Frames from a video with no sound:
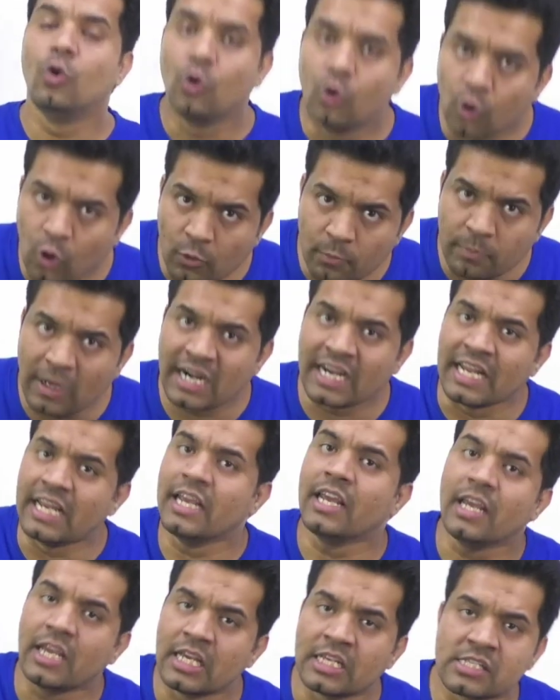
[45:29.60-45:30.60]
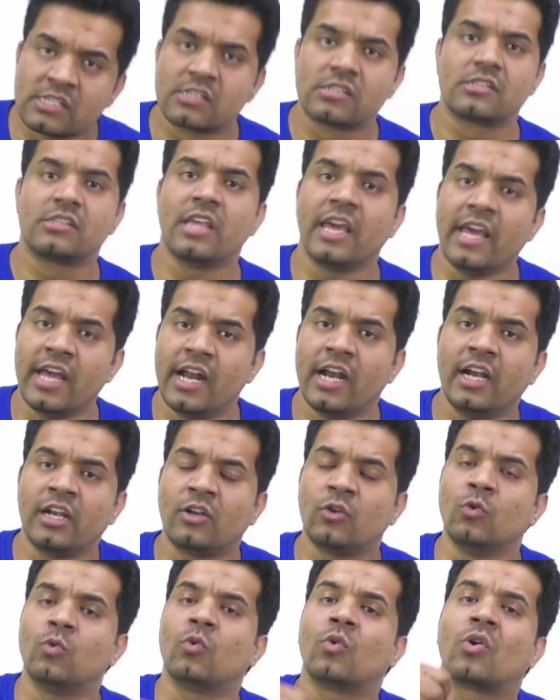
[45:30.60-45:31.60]
nobody is
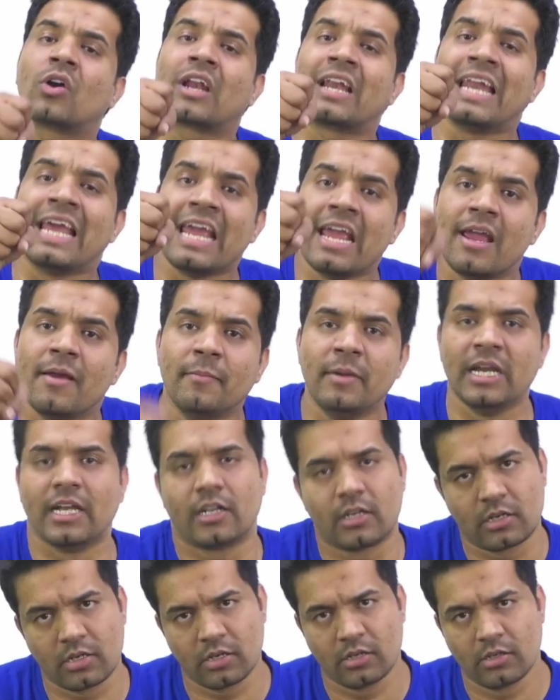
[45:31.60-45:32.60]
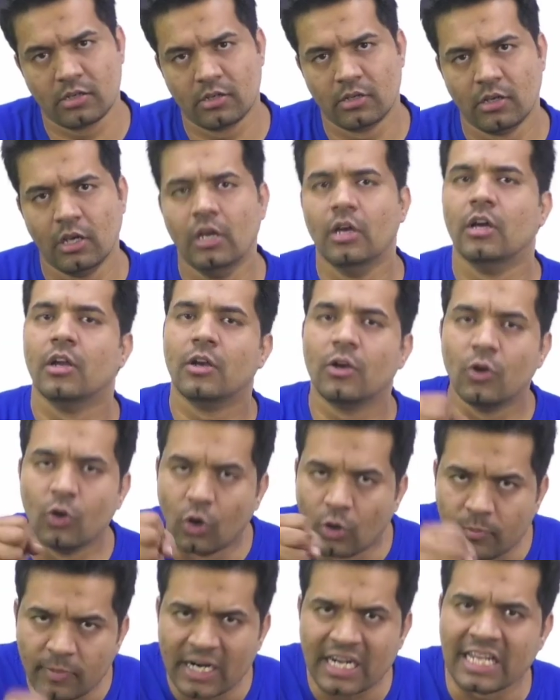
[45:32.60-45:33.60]
there to claim it.
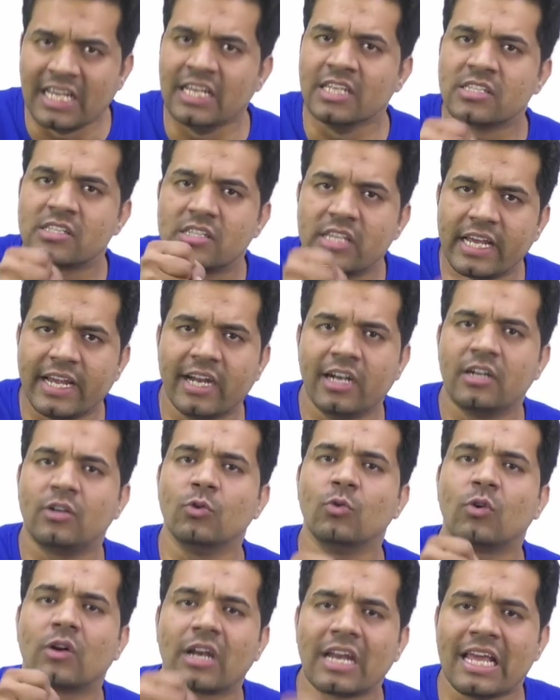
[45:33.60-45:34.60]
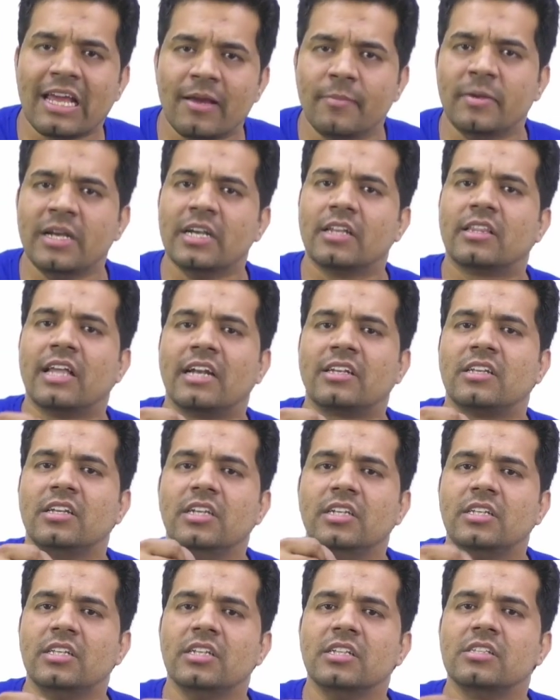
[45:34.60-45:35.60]
Nobody is there to claim it
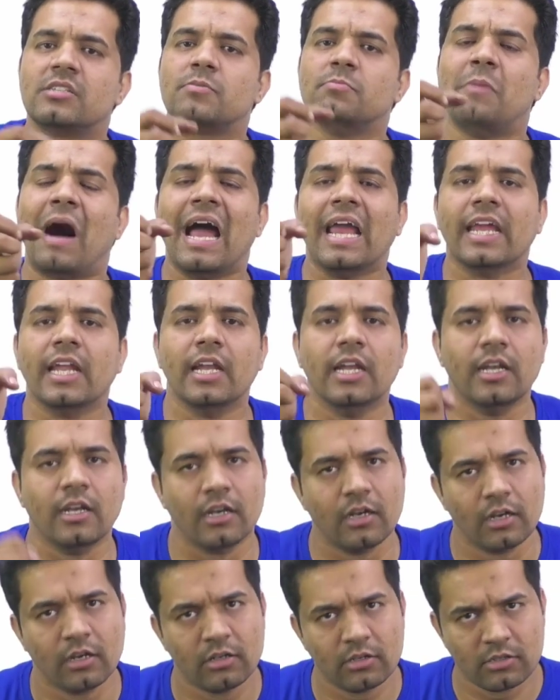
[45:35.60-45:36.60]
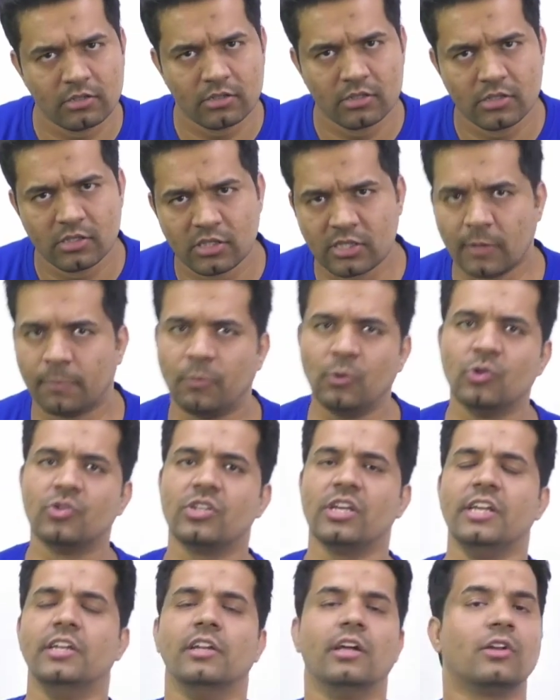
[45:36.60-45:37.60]
that it is mine.
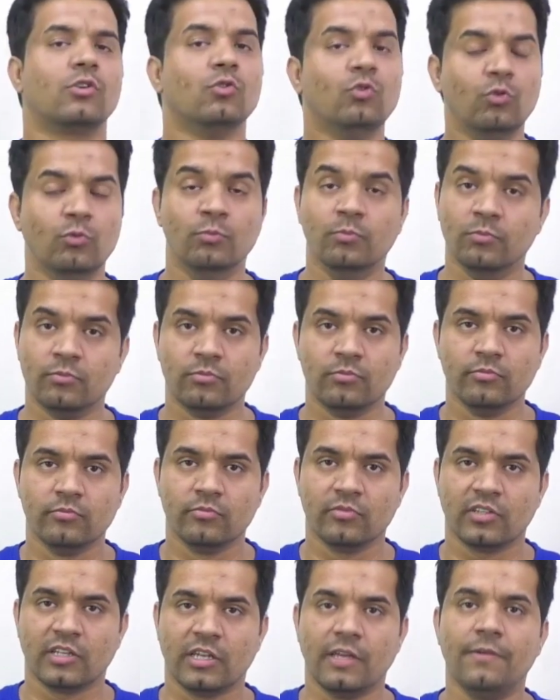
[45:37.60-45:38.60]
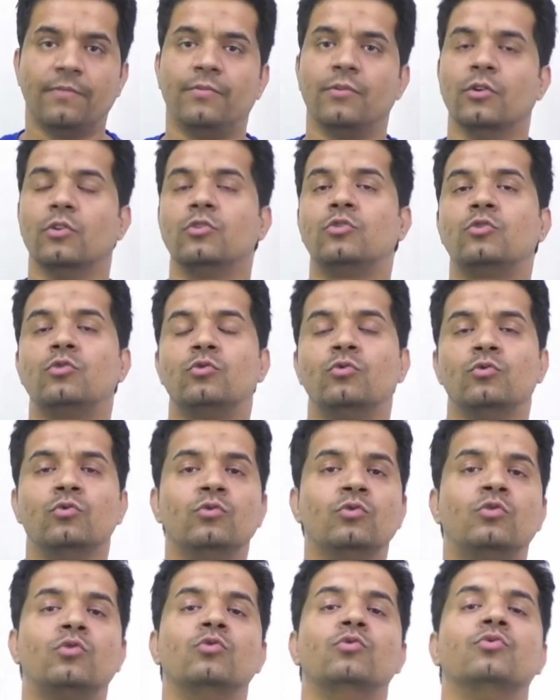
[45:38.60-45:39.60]
Suppose in a room, if your
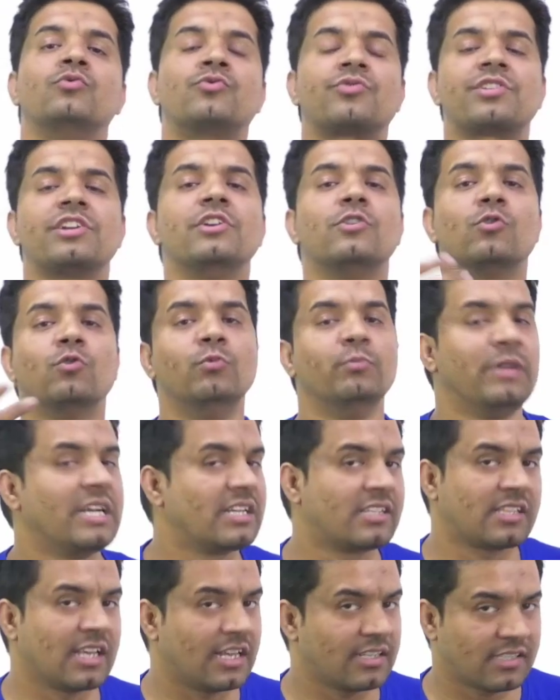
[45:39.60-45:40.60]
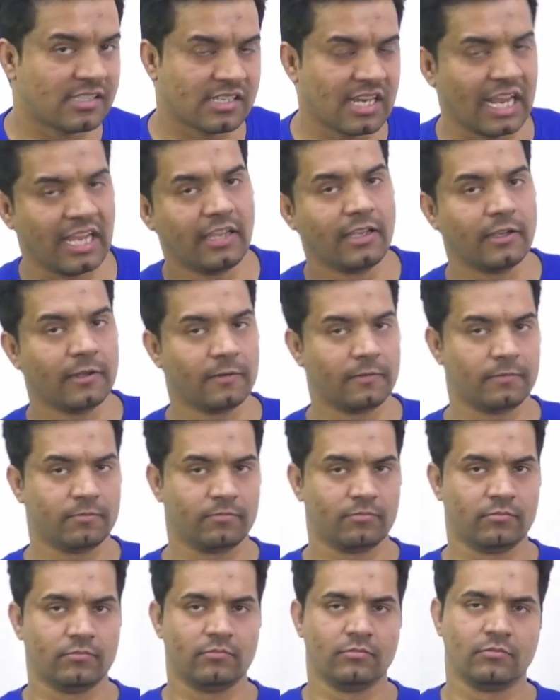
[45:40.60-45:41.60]
two, three roommates are staying,
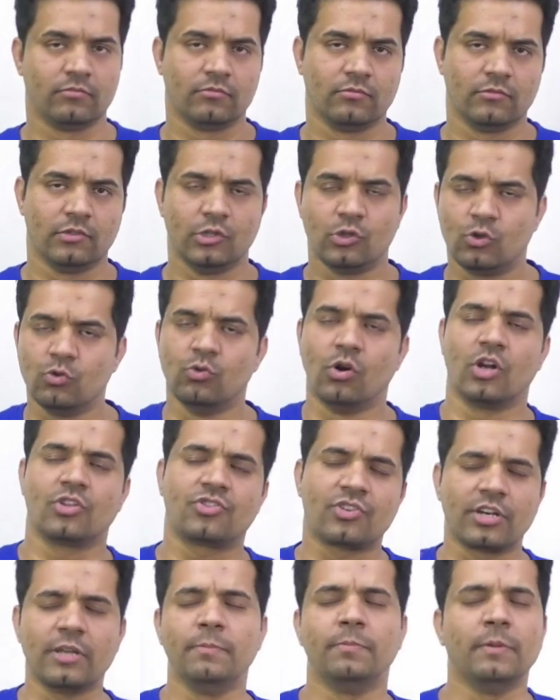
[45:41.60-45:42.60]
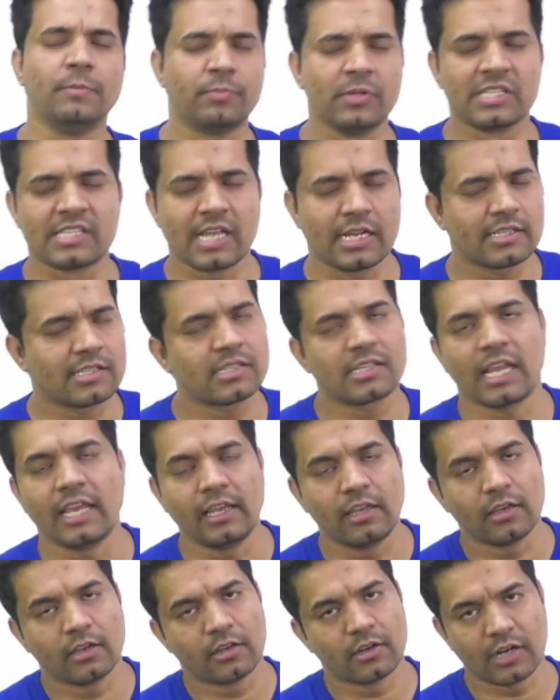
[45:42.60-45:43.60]
2 or 3 people are
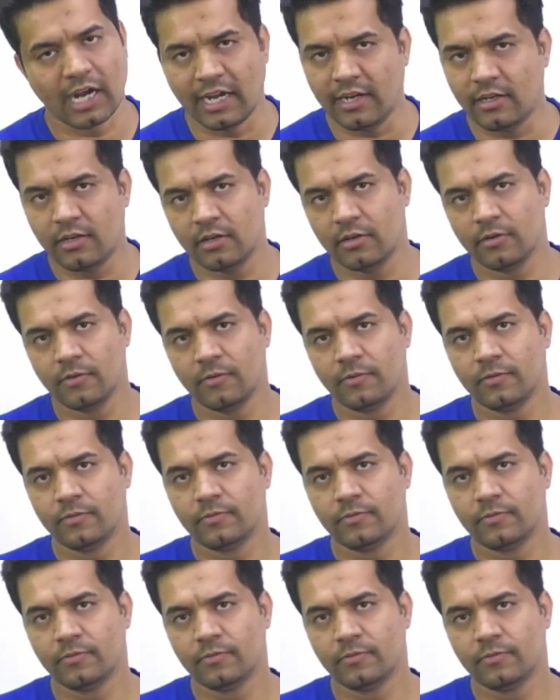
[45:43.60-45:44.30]
staying, right?